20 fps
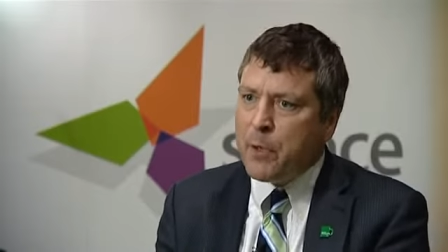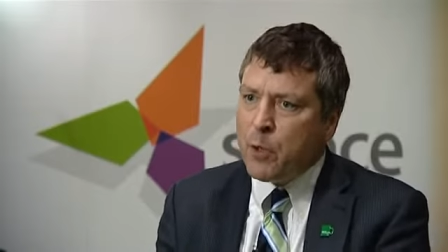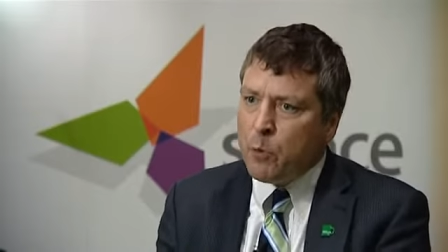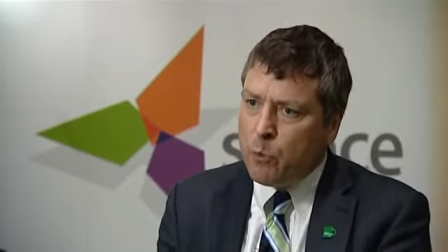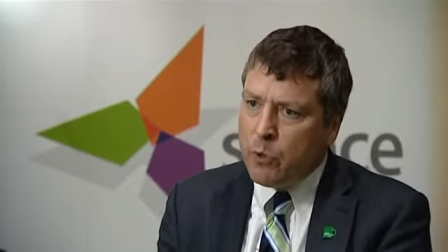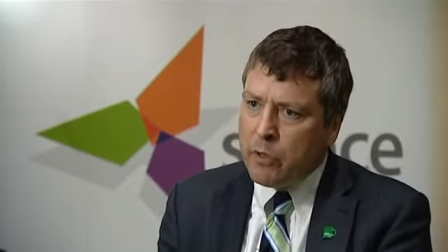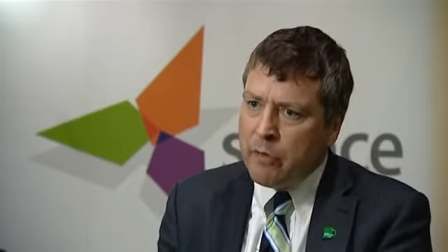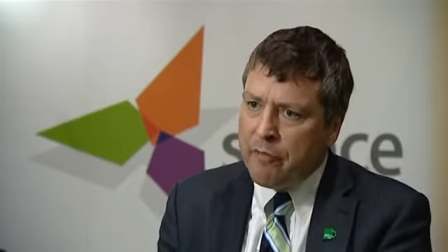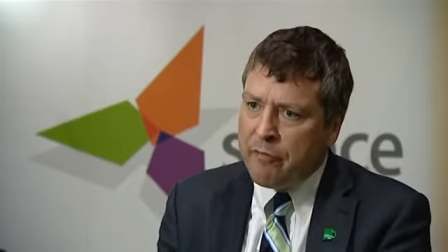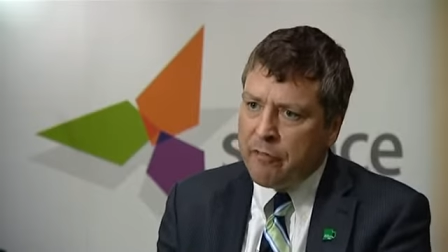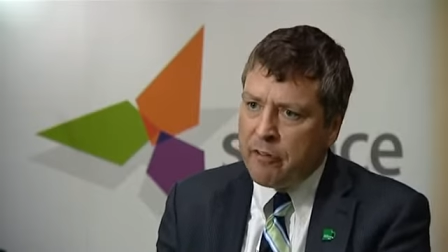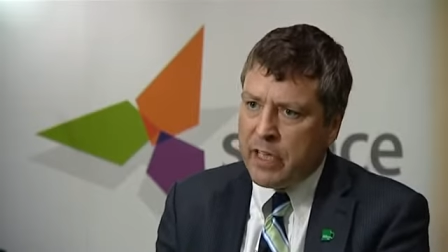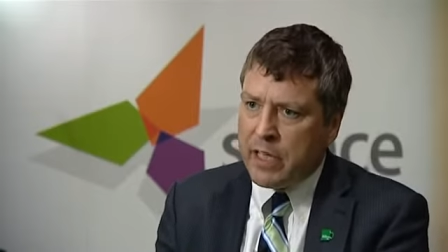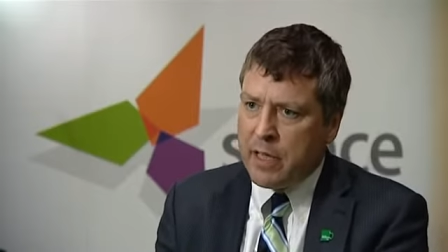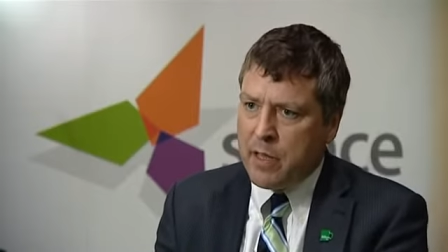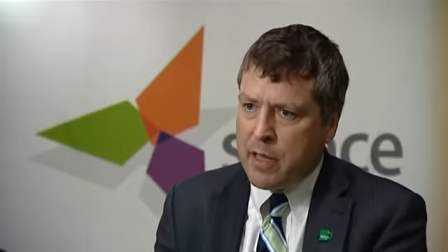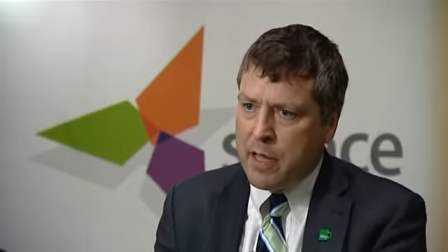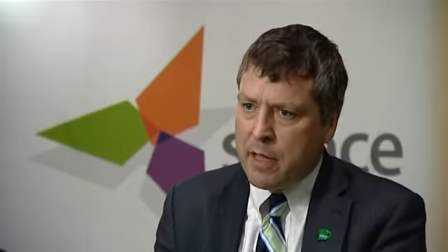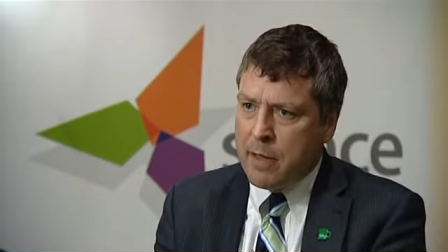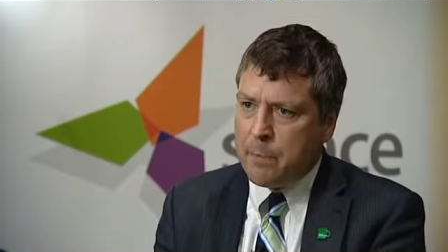One, for
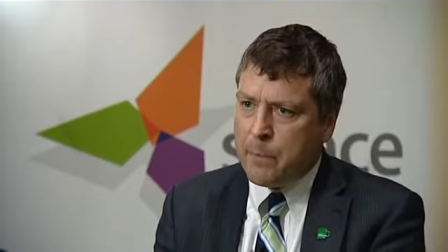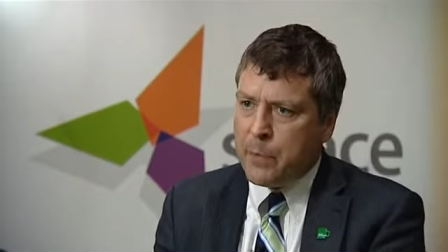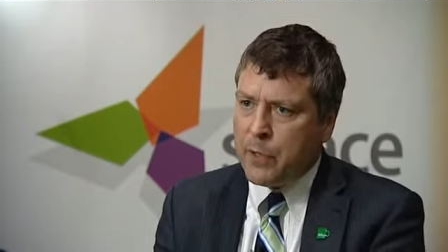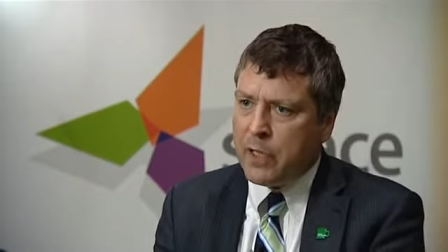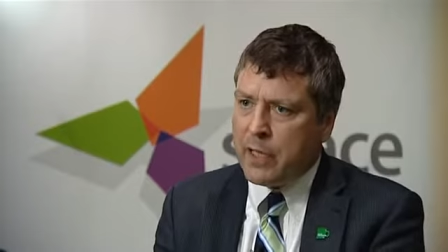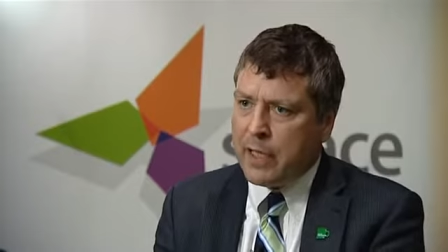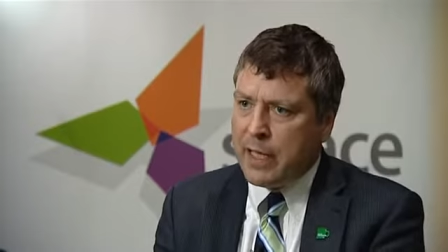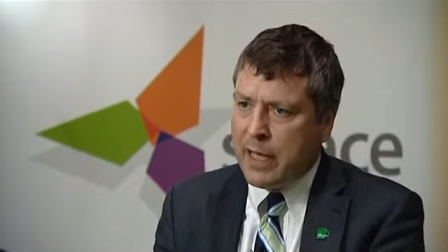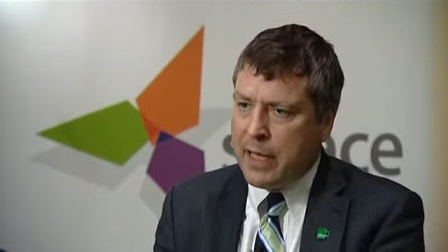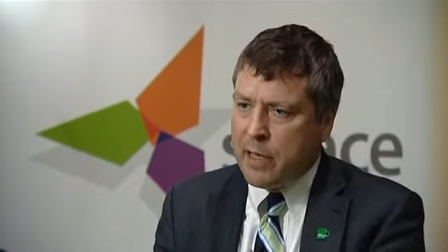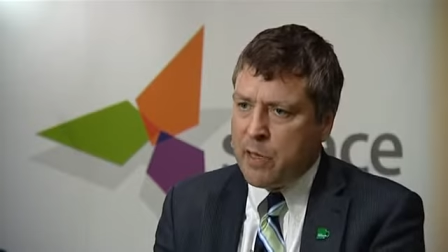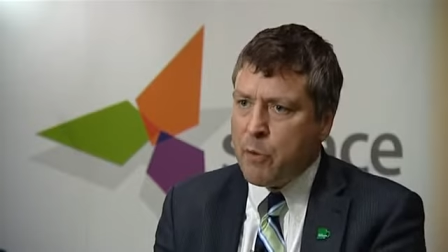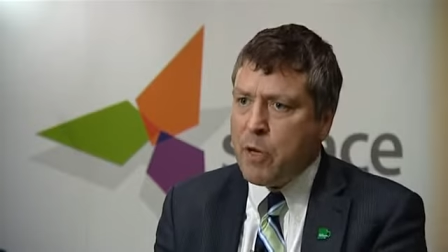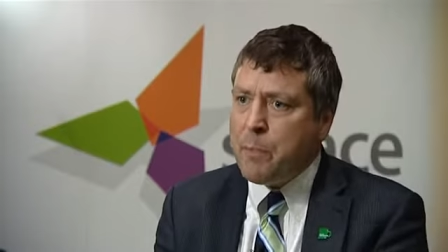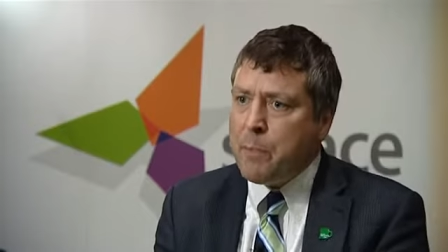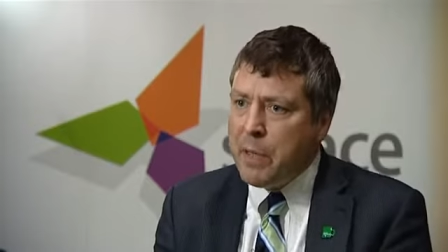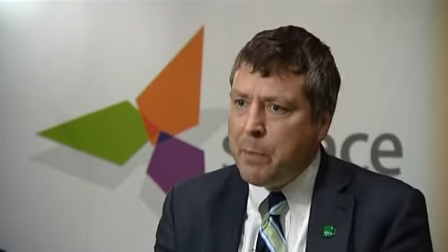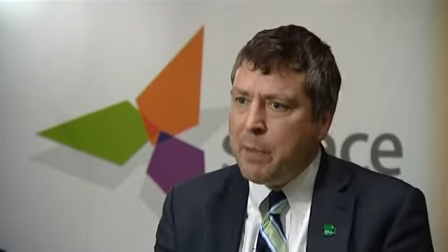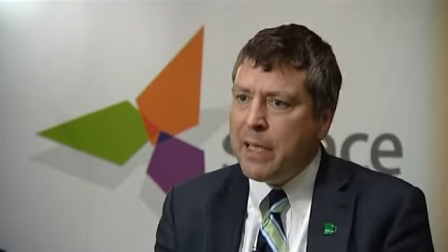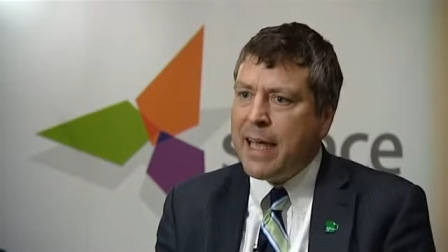example, is when
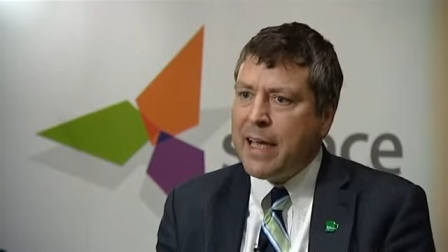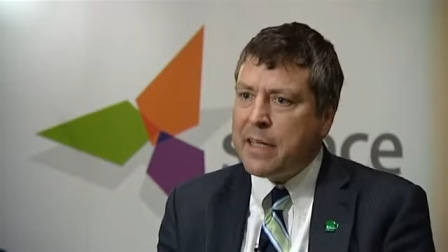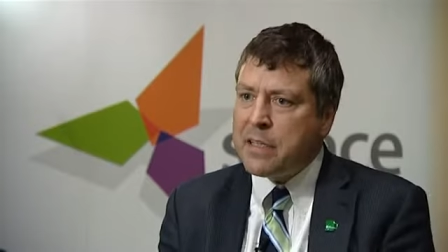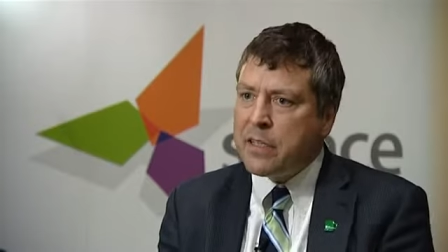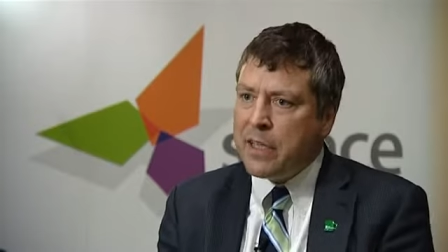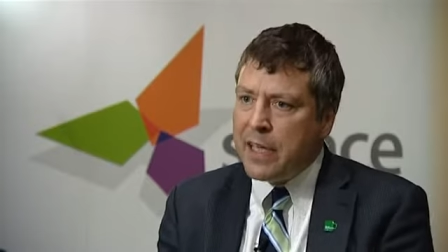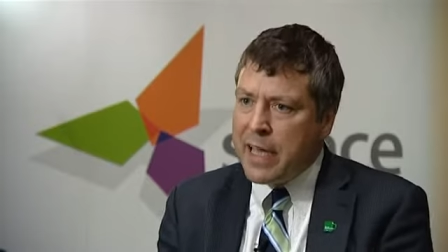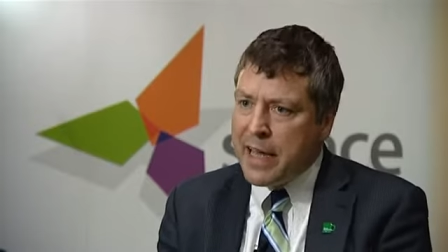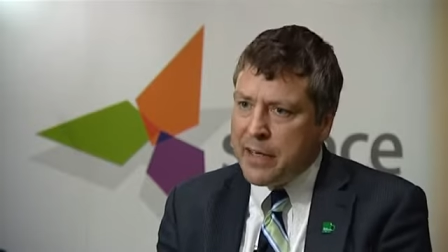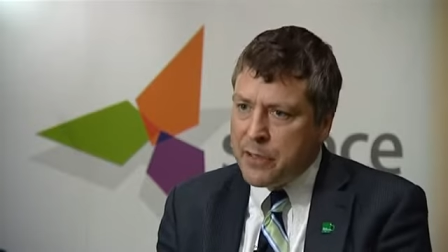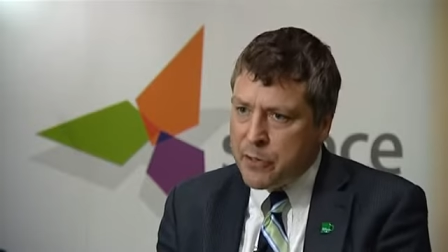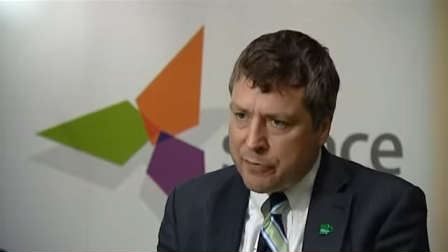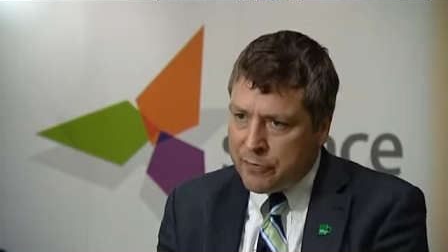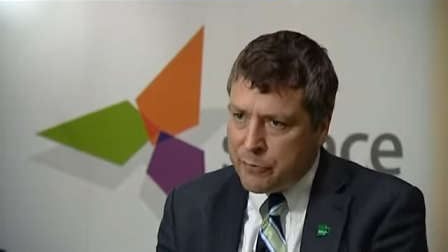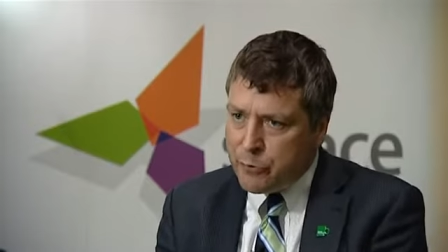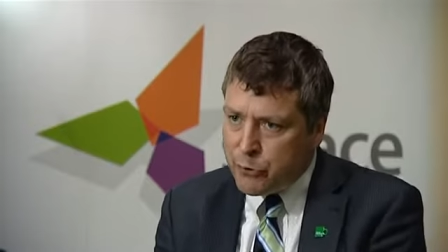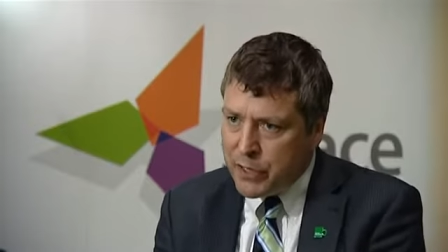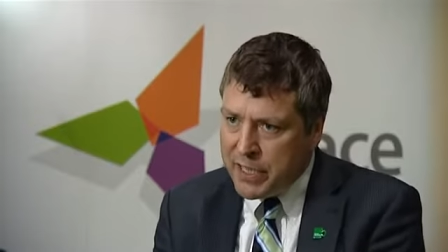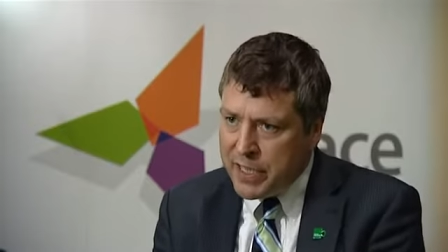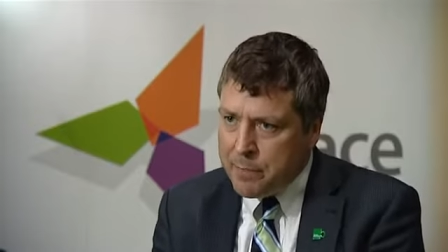people get to the end of
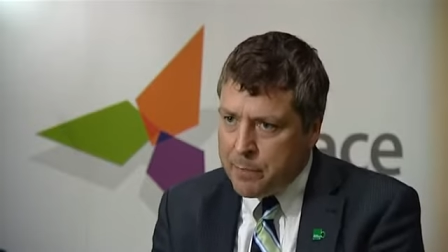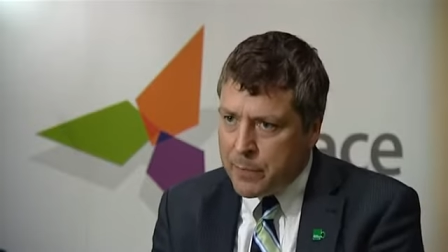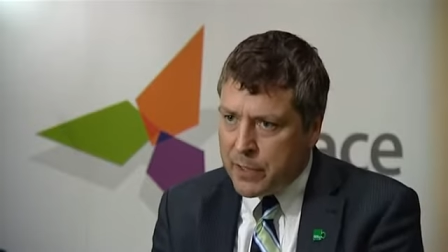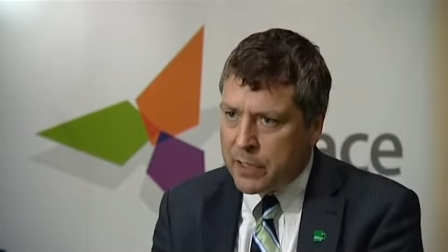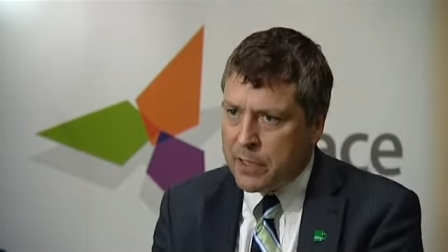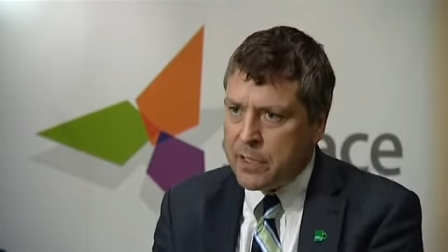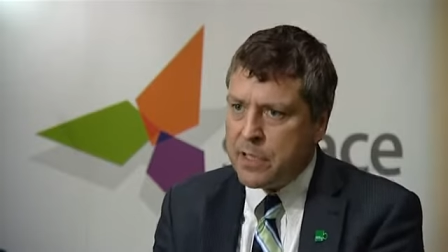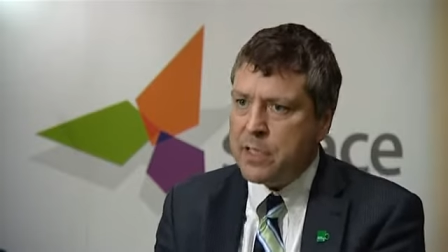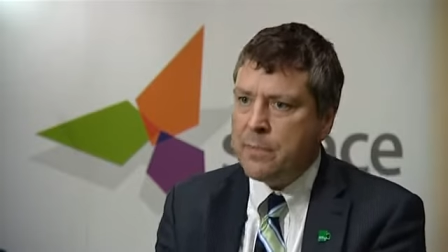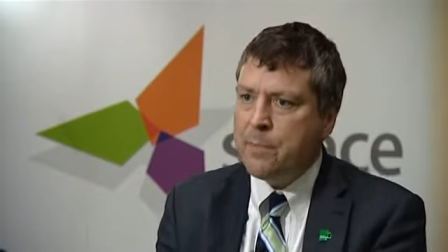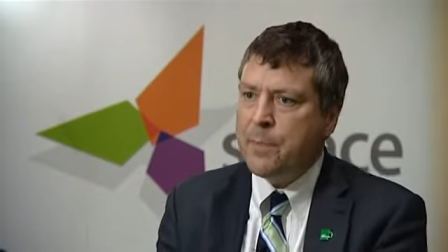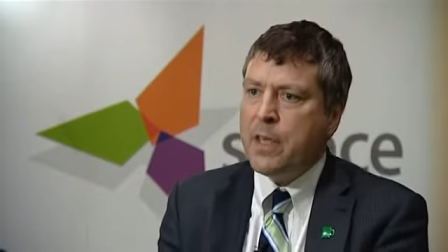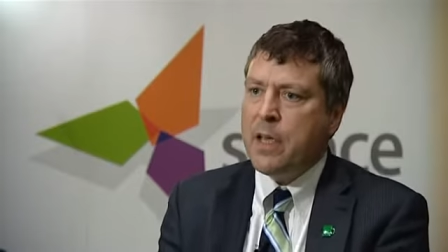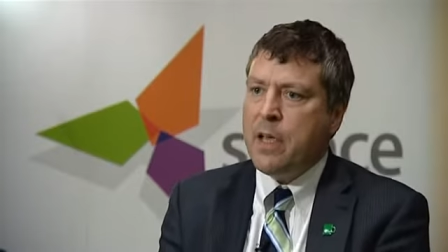treatment,